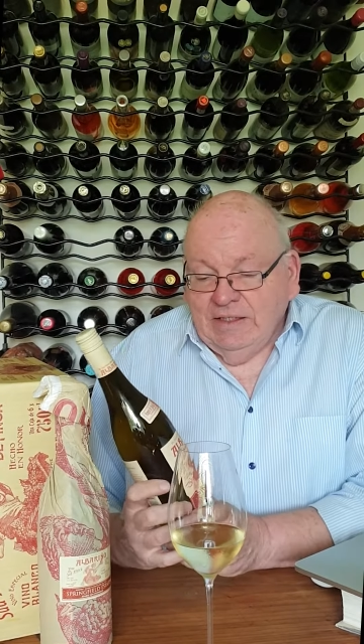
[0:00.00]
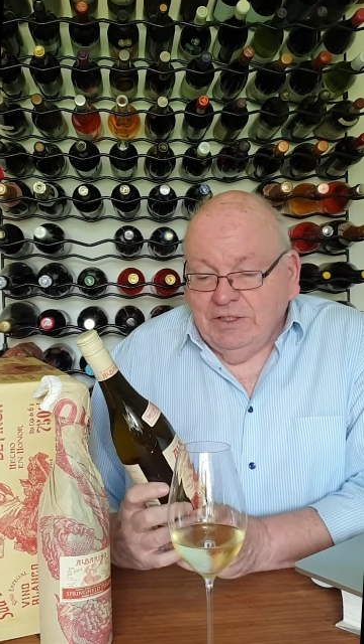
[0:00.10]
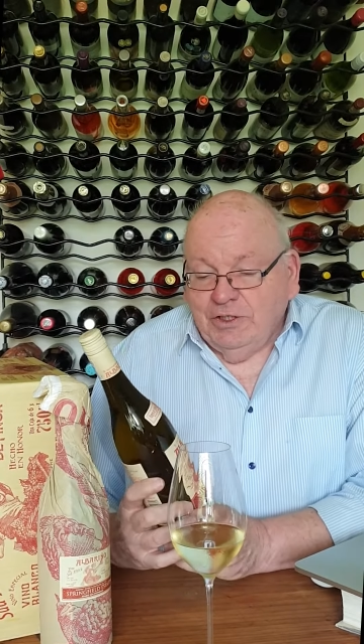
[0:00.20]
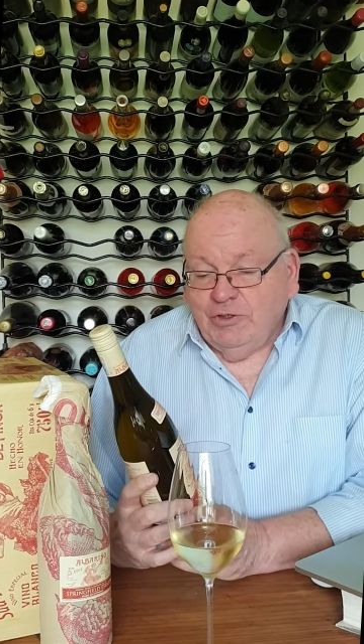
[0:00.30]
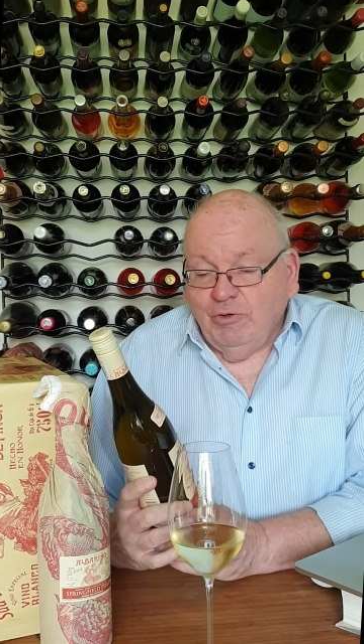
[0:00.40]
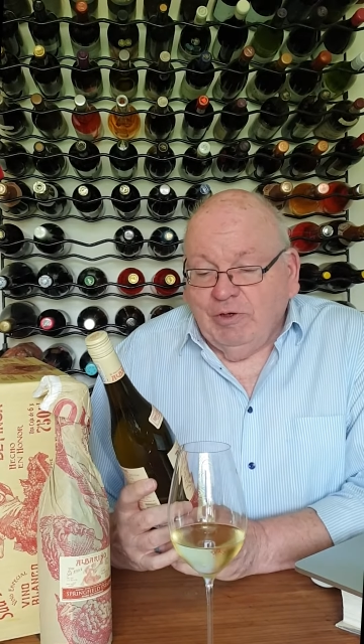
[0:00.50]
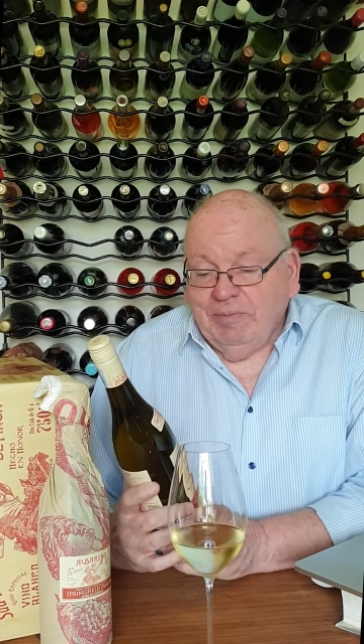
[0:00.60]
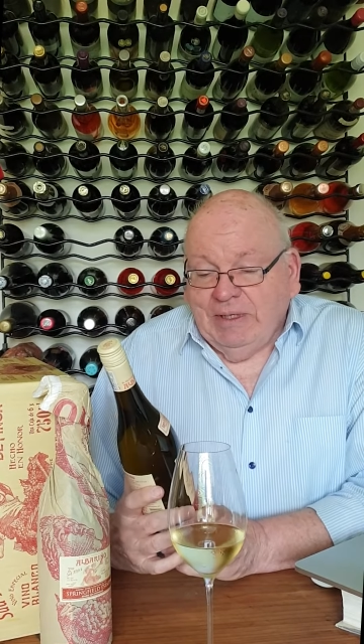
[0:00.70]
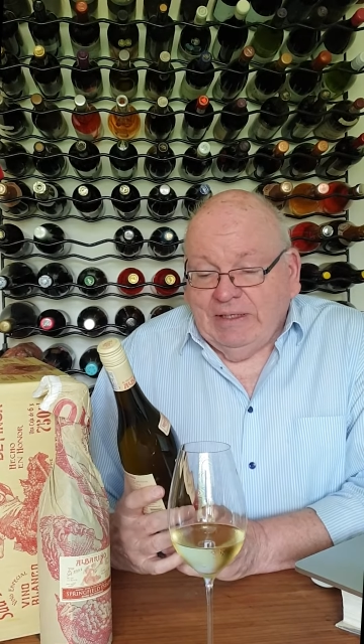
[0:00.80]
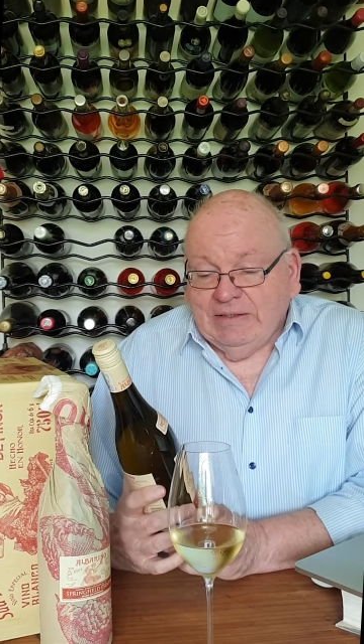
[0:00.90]
to talk
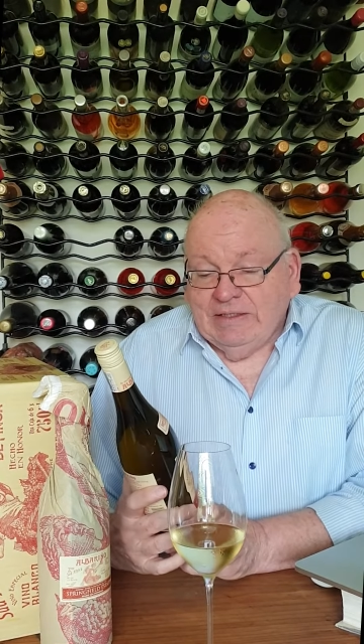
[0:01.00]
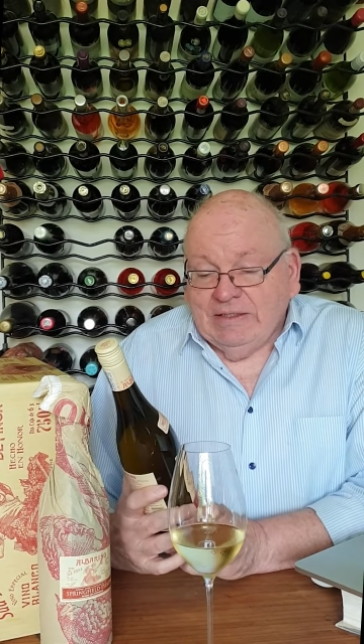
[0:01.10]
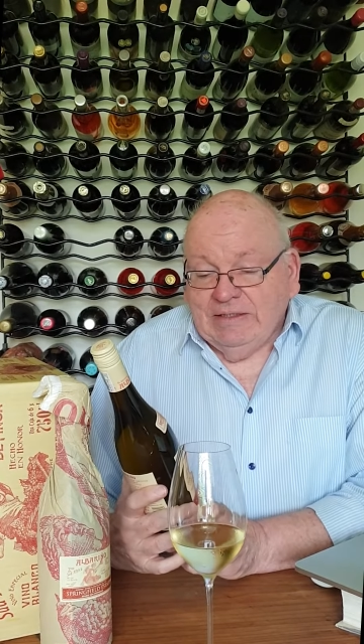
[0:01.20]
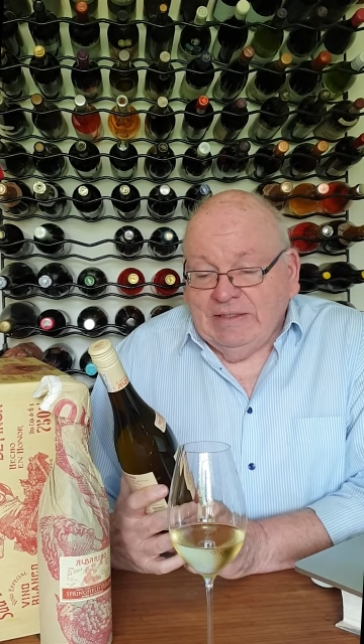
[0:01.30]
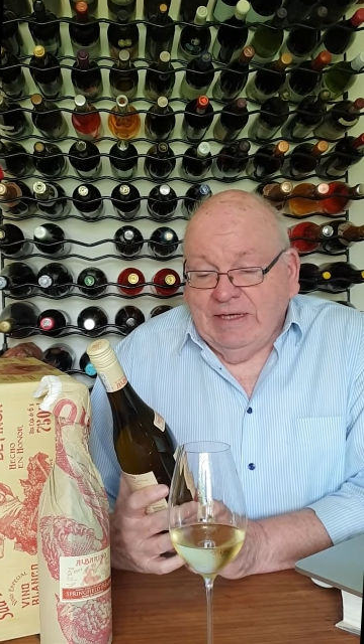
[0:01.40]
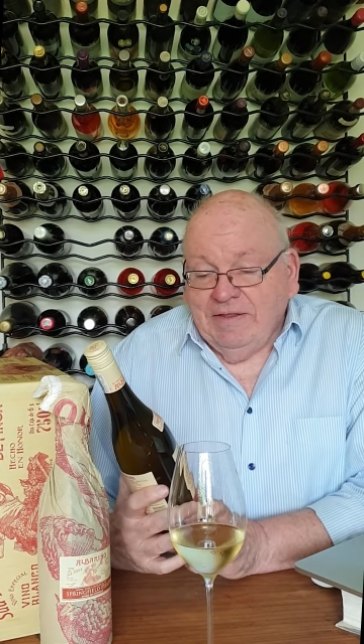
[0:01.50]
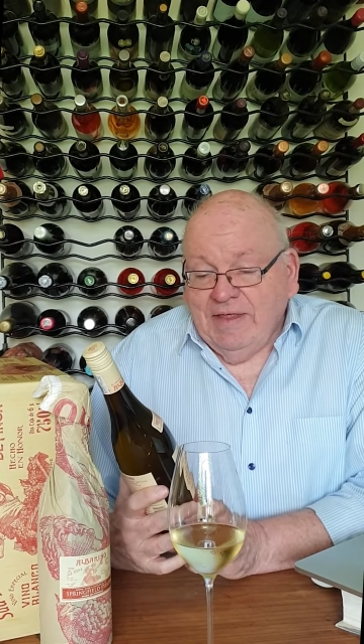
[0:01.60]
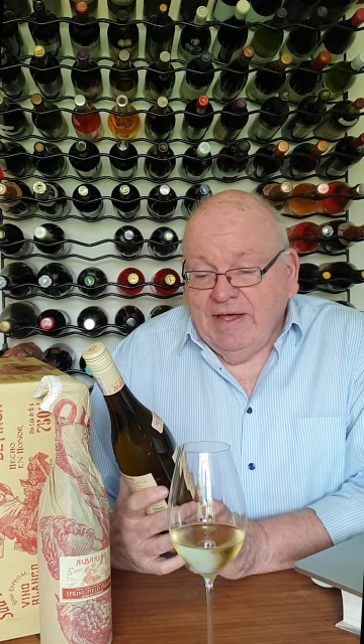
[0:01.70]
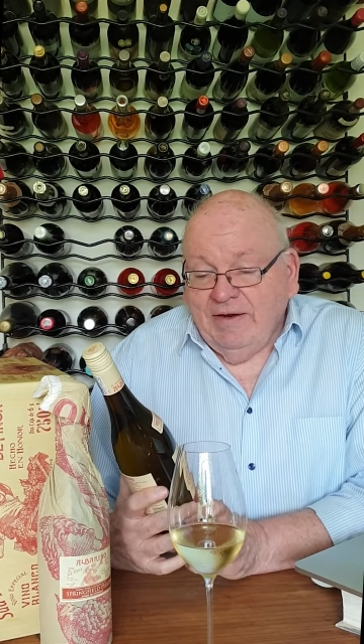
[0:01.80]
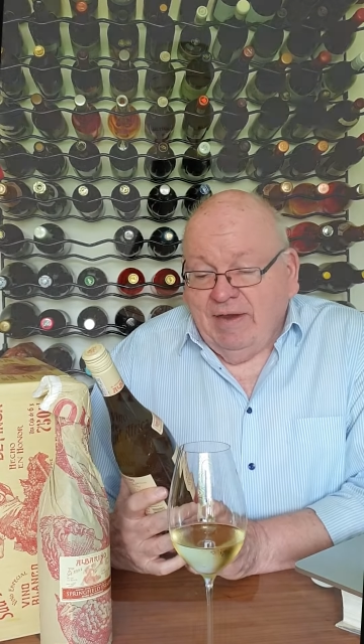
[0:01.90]
about
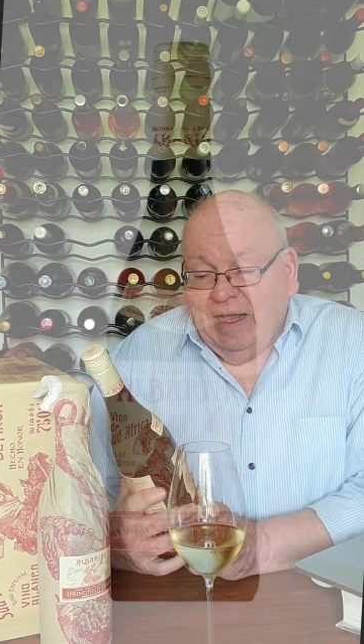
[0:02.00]
their